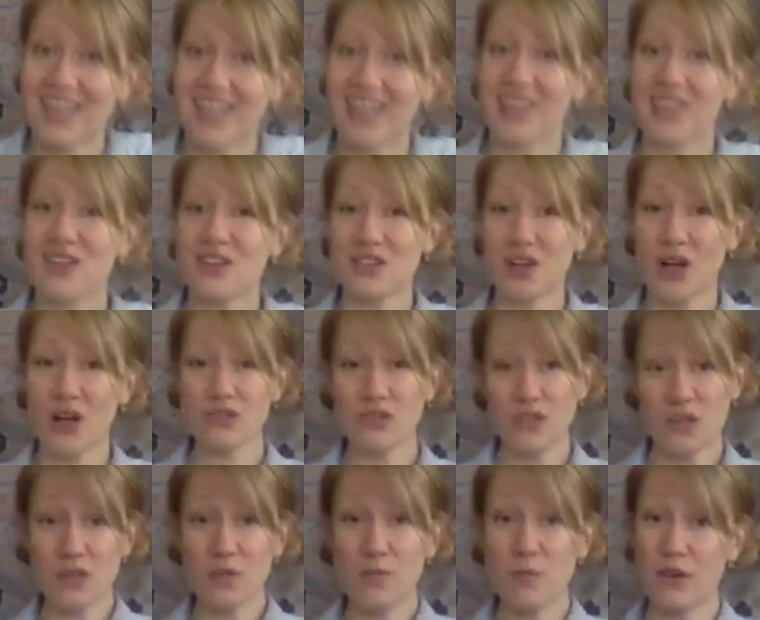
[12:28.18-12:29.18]
There's
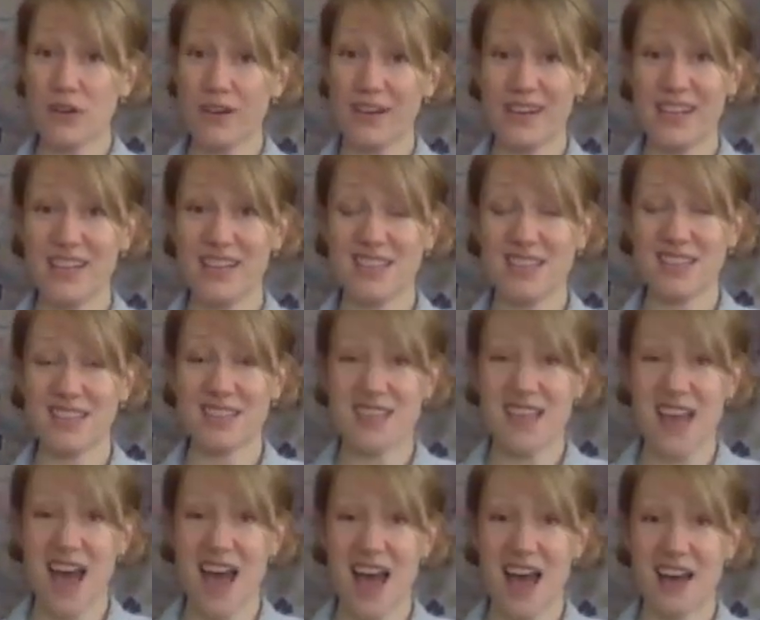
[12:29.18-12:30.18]
also communities
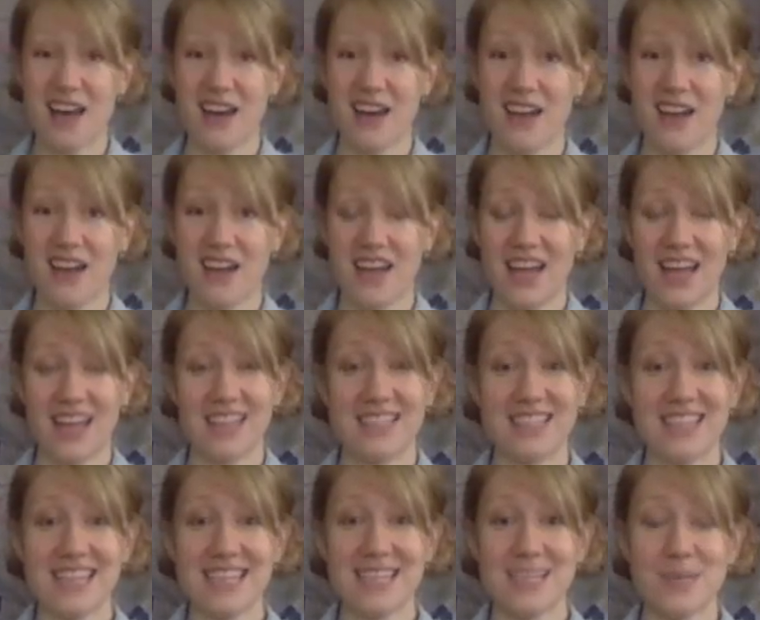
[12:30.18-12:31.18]
that
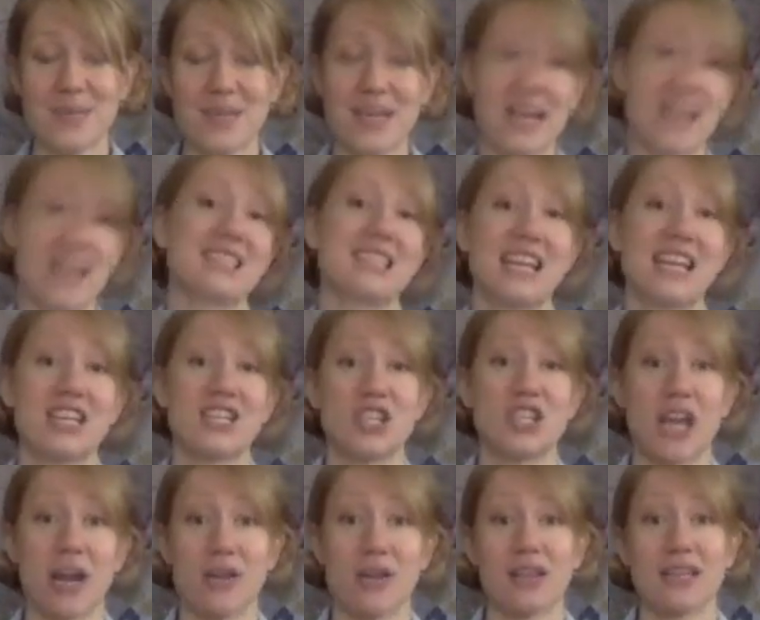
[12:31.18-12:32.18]
exist because they
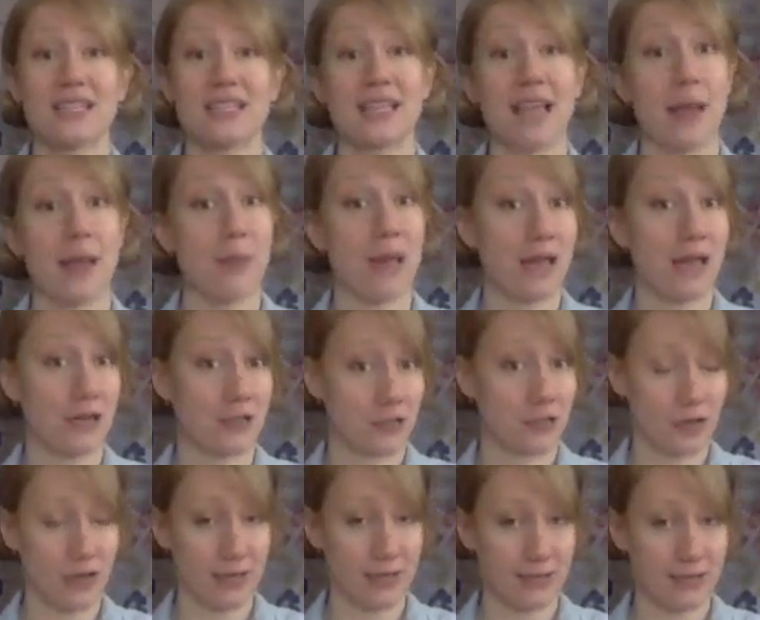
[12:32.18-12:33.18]
share the same
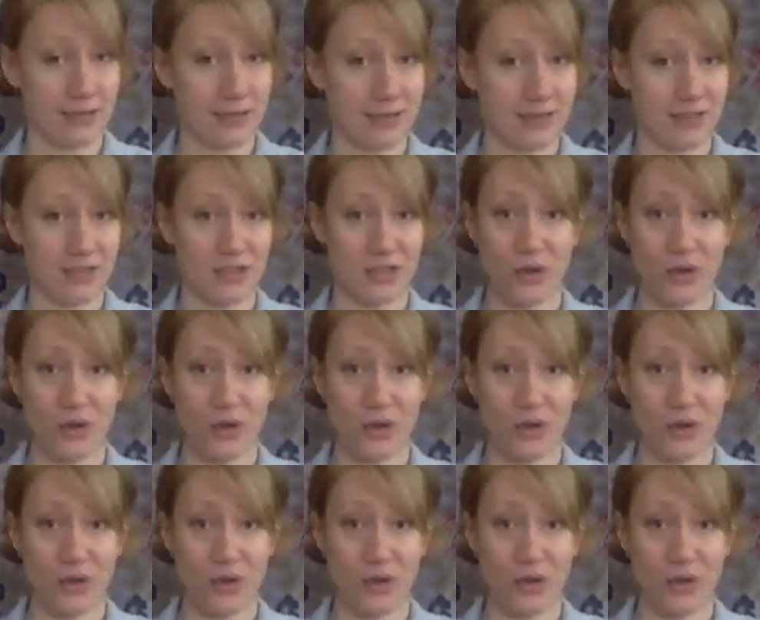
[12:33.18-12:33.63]
interests.